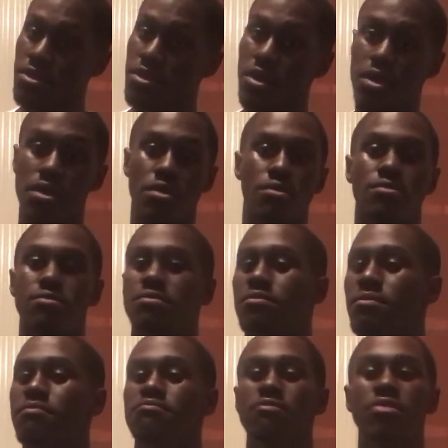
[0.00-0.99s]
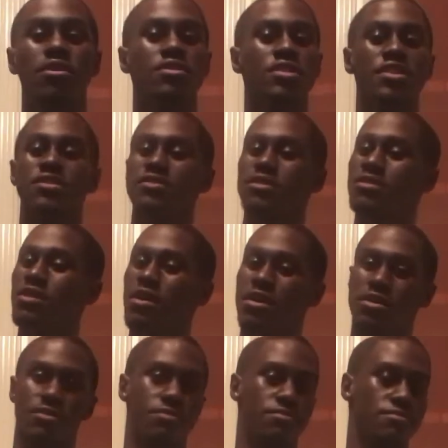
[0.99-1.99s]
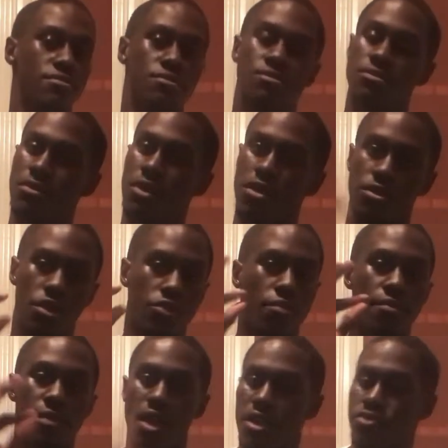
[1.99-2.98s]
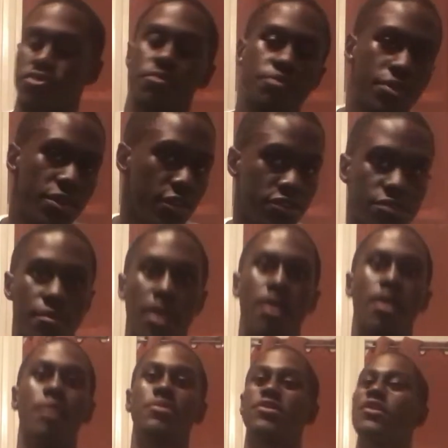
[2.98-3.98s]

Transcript: Yo, Berleezy, dog. Another masterpiece, man. I'm